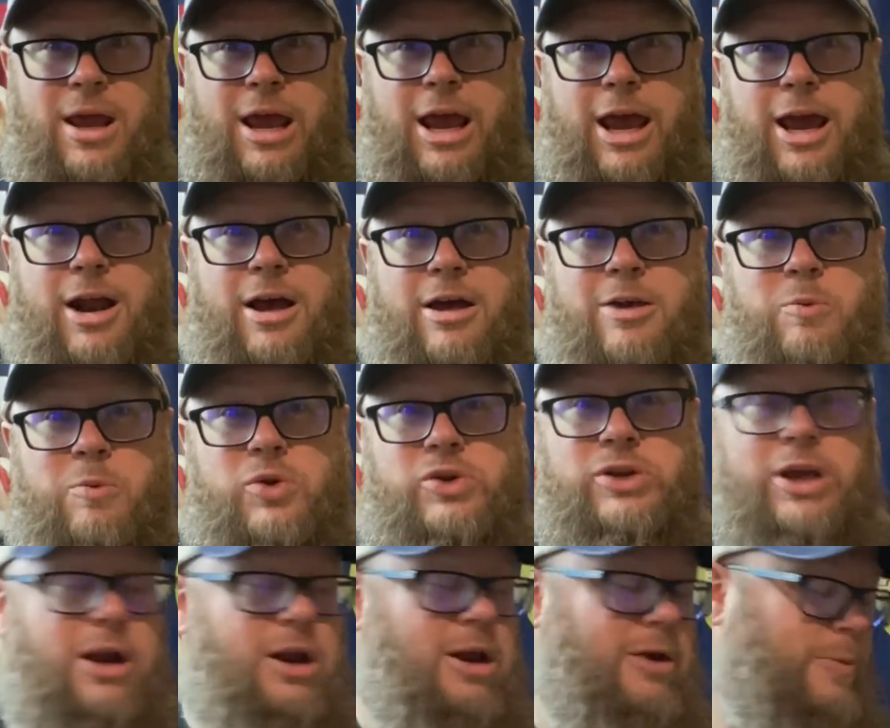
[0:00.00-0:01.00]
And
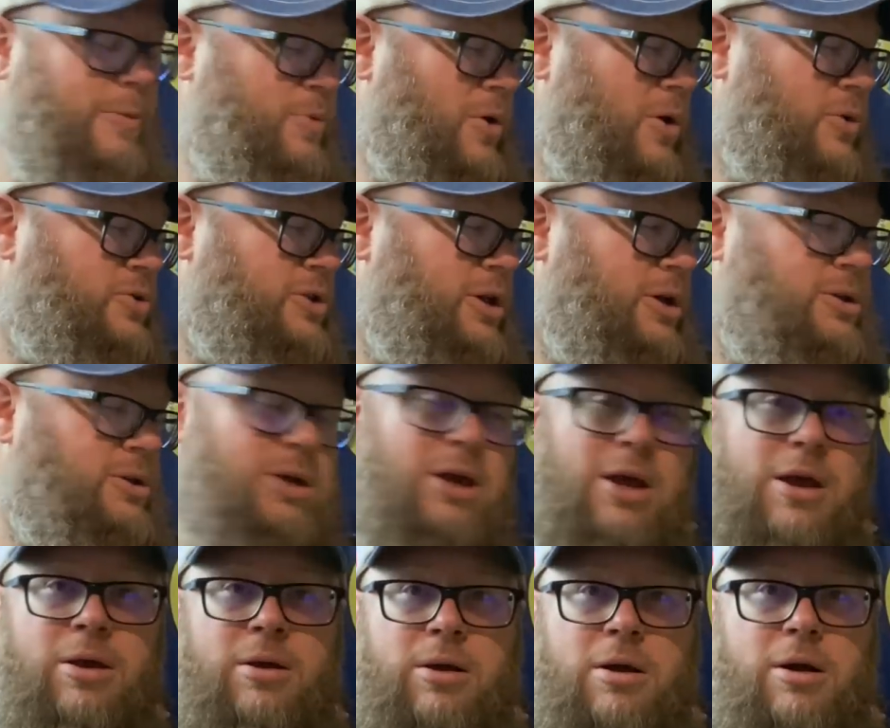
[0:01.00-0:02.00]
100% of the proceeds
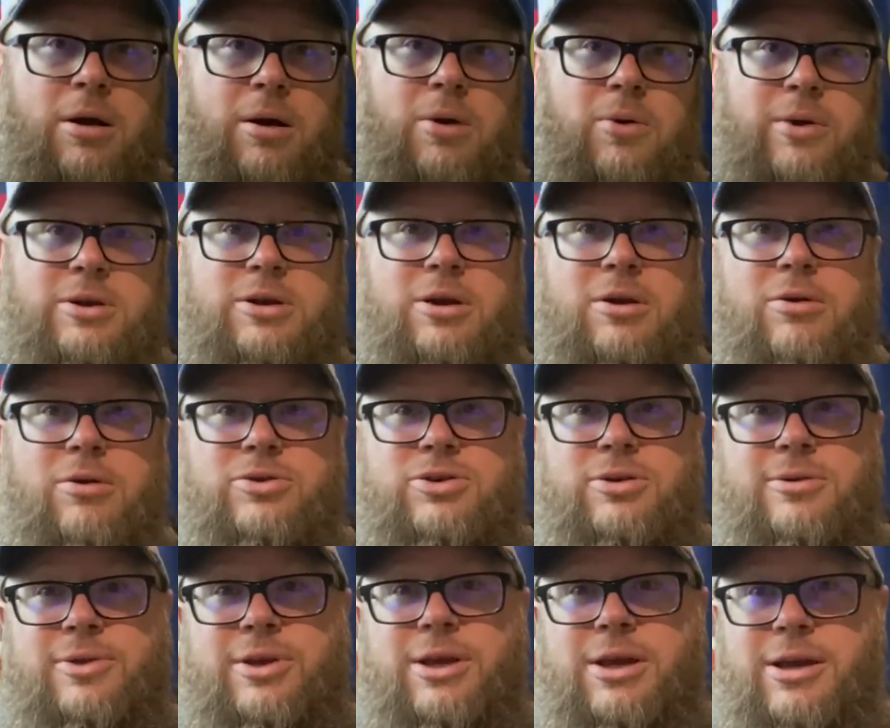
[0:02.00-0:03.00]
are going to go
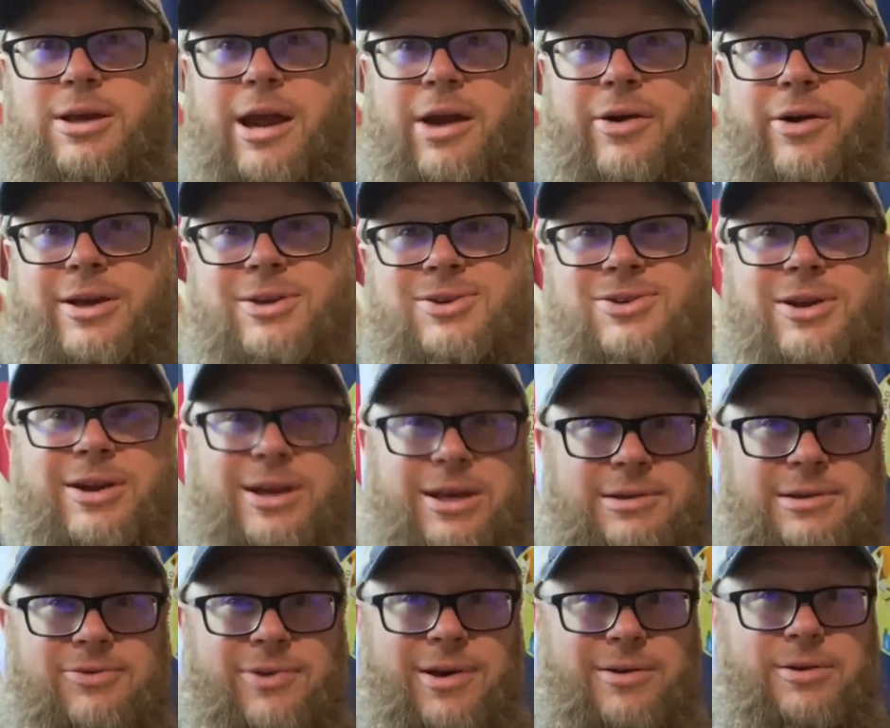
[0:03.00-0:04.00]
to the Gary
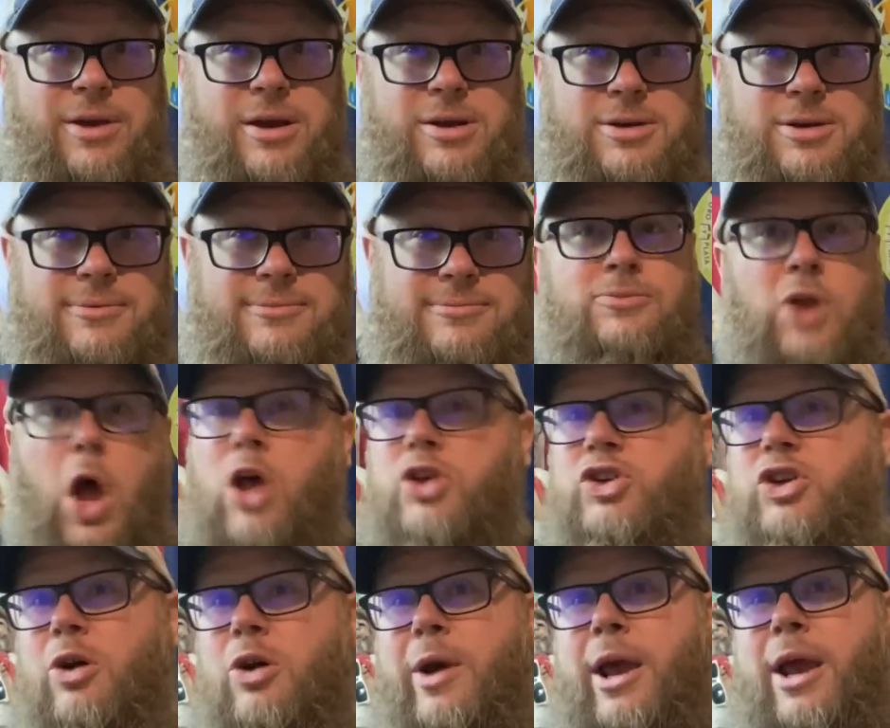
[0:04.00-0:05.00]
Sinise Foundation.
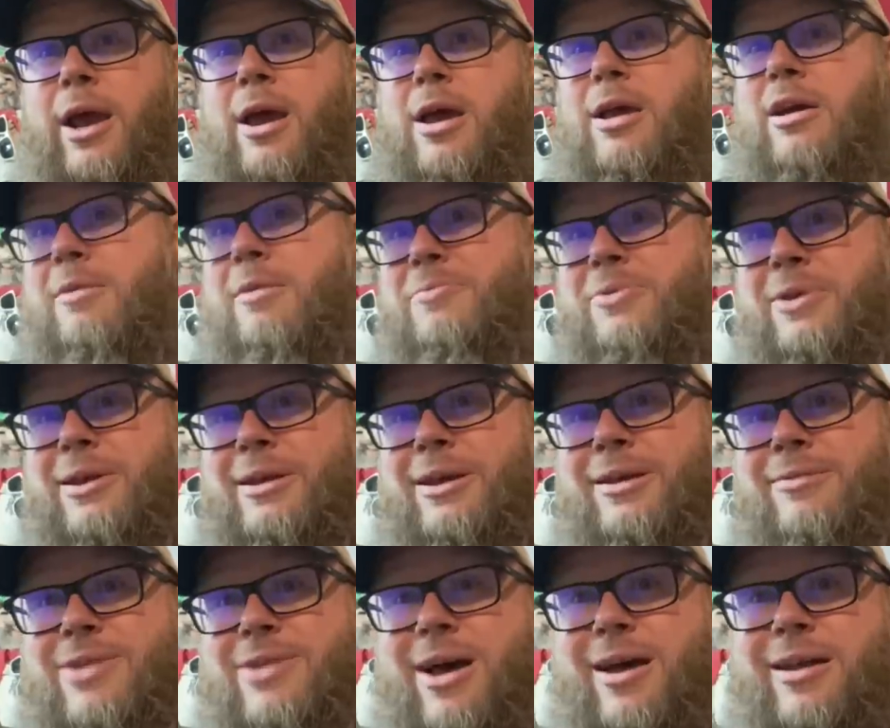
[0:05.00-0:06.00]
Also, a completely
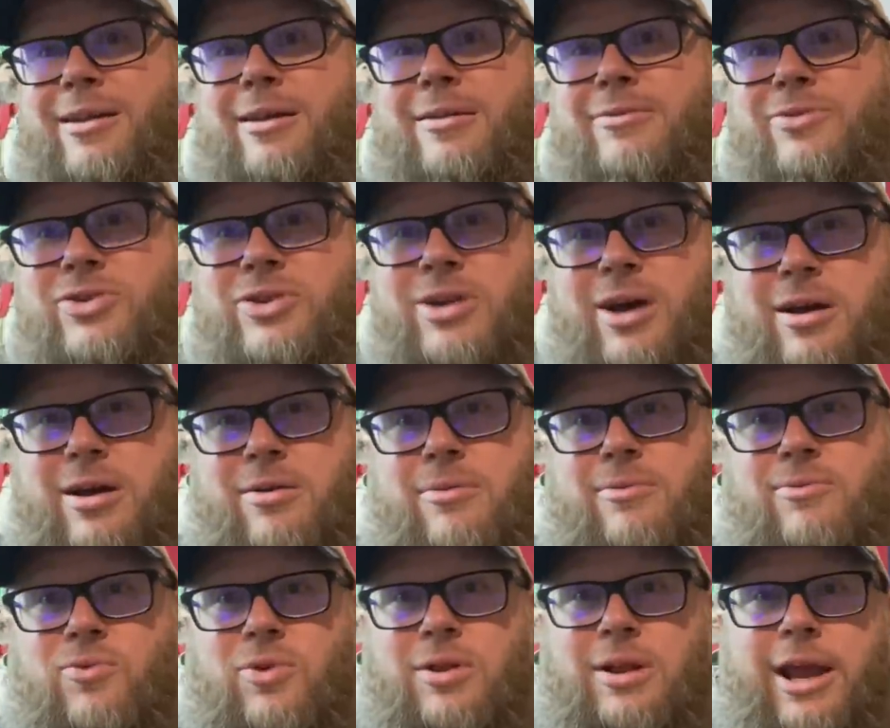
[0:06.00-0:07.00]

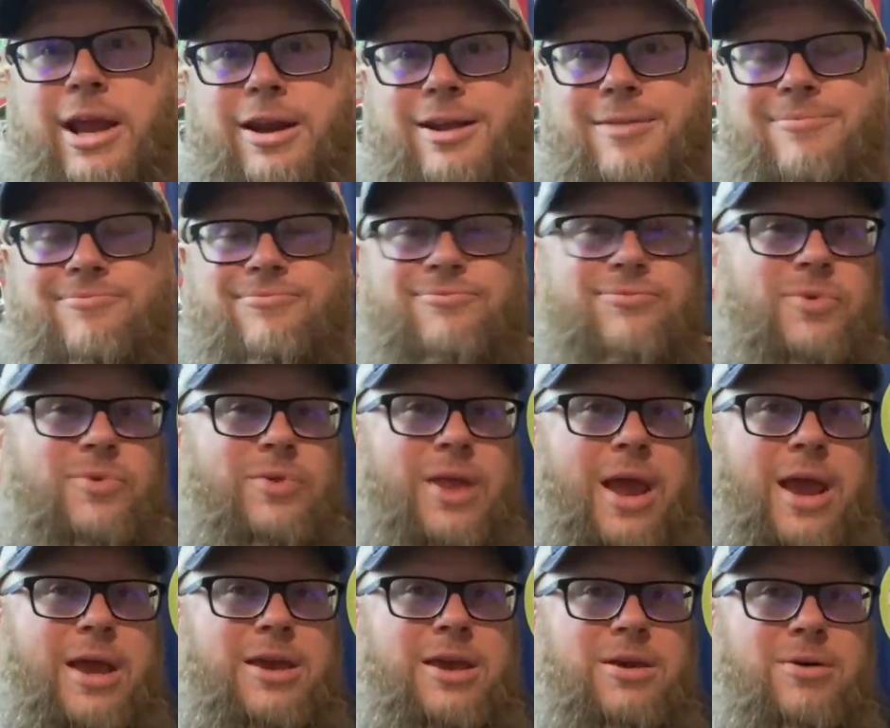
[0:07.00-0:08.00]
non-duck-related
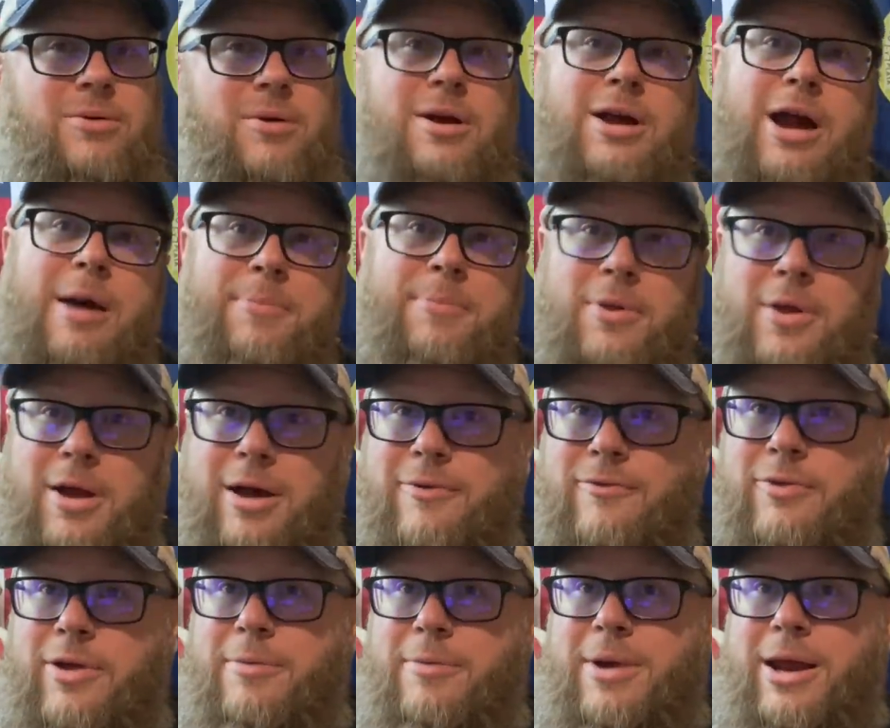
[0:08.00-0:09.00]
thank you, or a couple
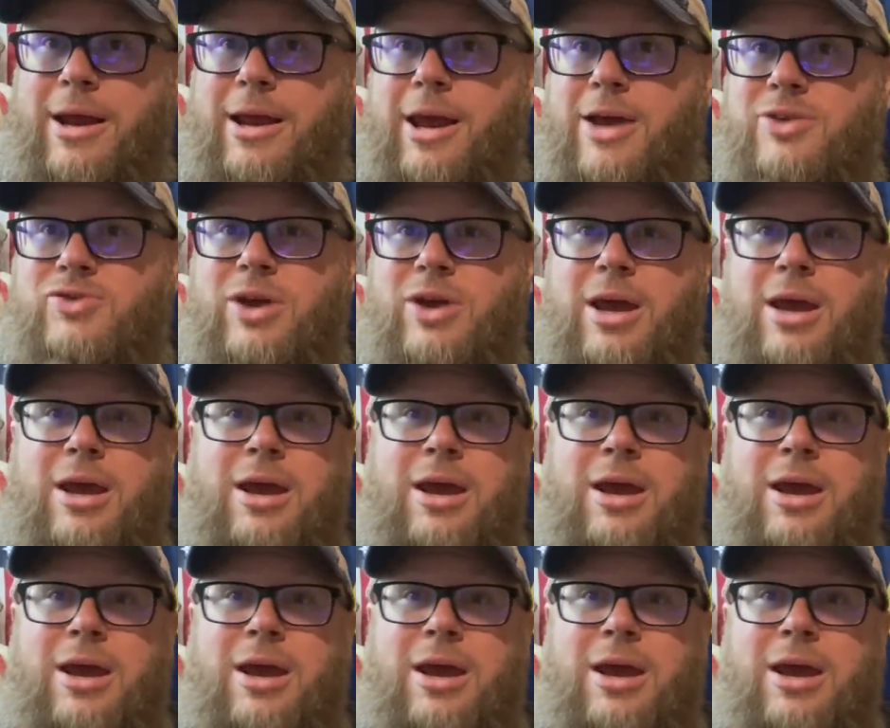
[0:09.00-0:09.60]
of them, I guess.